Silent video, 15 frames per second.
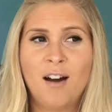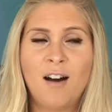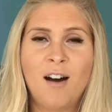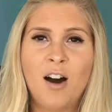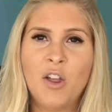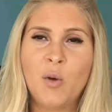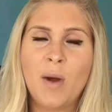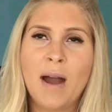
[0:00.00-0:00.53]

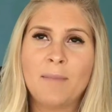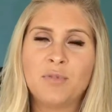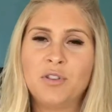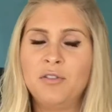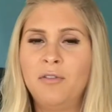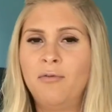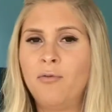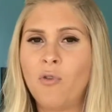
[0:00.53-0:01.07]
all the way up
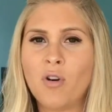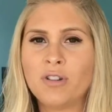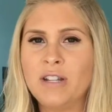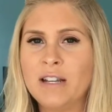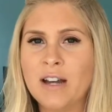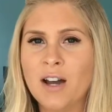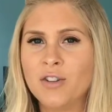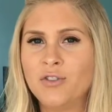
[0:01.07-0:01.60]
to
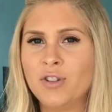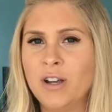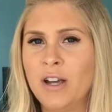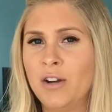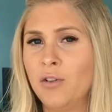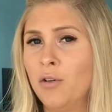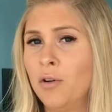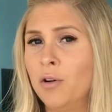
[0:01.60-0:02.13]

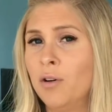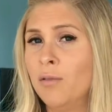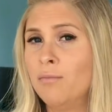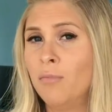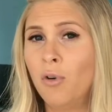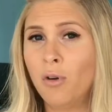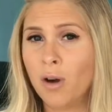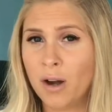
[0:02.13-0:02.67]
1,400 or
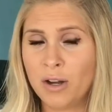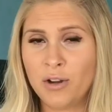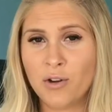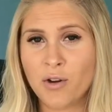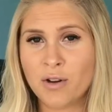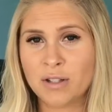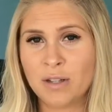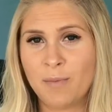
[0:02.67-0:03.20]
more
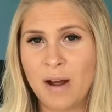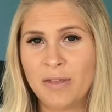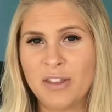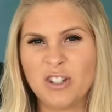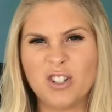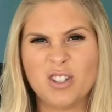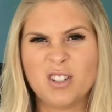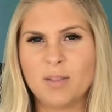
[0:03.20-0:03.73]
euros a month.
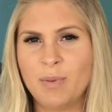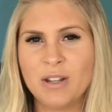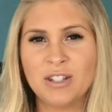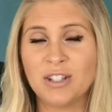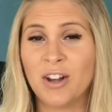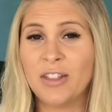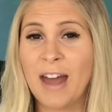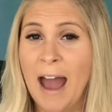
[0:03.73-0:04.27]
It just
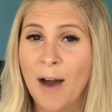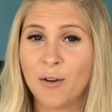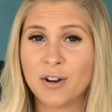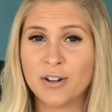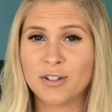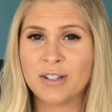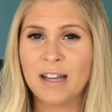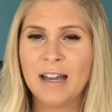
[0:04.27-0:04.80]
depends on the
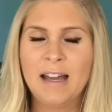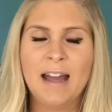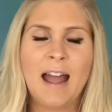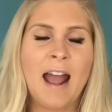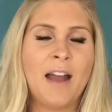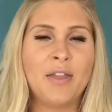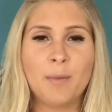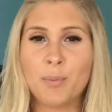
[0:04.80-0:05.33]
hours
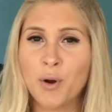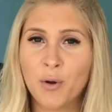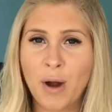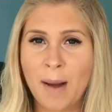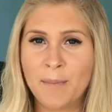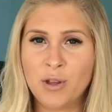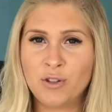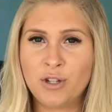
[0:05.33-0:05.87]
and the
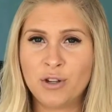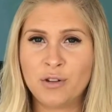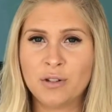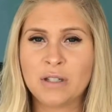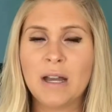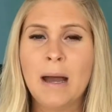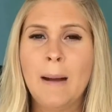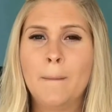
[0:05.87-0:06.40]
program you
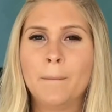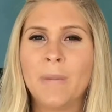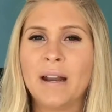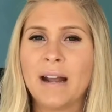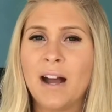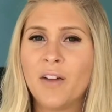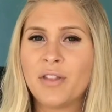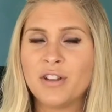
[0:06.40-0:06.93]
choose. But
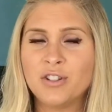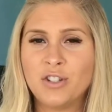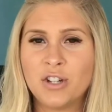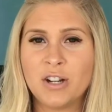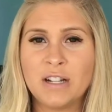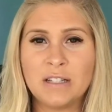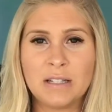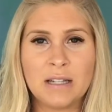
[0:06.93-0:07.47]
health
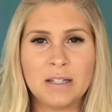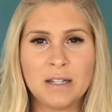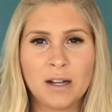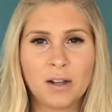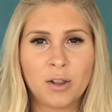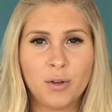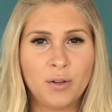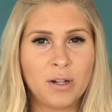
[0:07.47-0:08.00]
insurance is
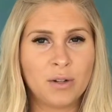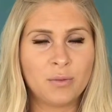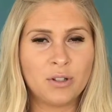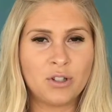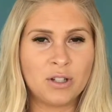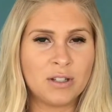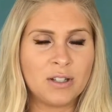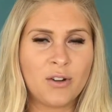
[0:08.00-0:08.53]
included,
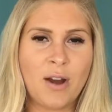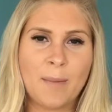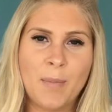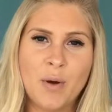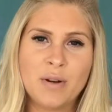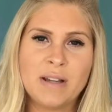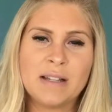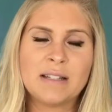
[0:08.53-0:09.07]
which is a great
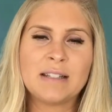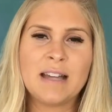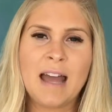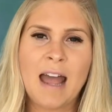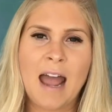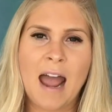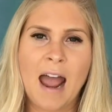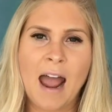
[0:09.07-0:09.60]
bonus.
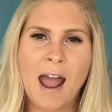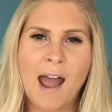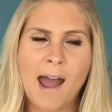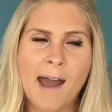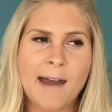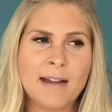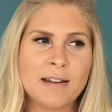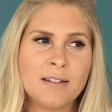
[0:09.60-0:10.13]

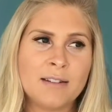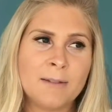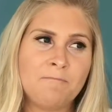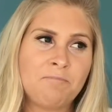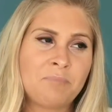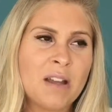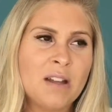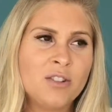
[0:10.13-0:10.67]
And
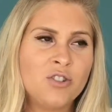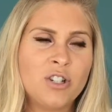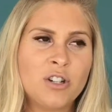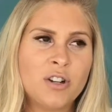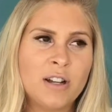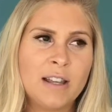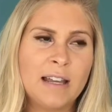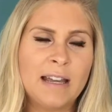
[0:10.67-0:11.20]

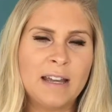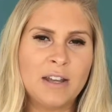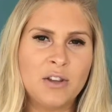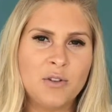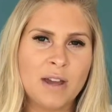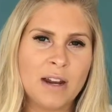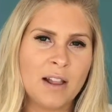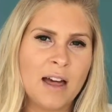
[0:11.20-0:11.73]
generally,
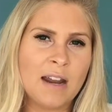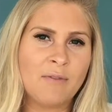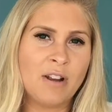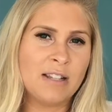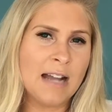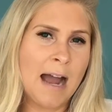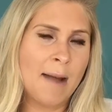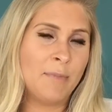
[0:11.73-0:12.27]
you get a lot of
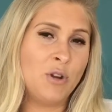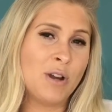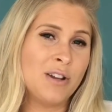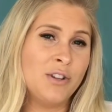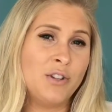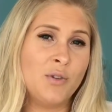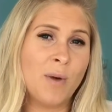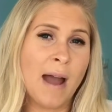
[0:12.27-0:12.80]
free time. You
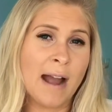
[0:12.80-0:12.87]
can do